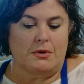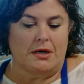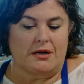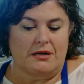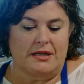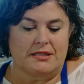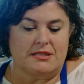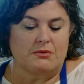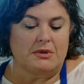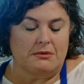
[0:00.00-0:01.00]
the water, and
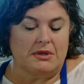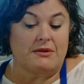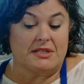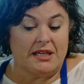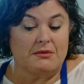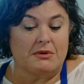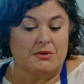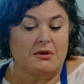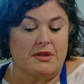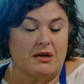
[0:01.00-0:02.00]
so when I was a kid, we
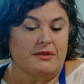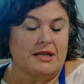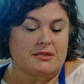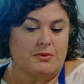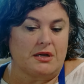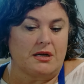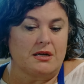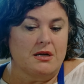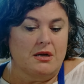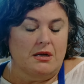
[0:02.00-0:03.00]
would go there, and that's where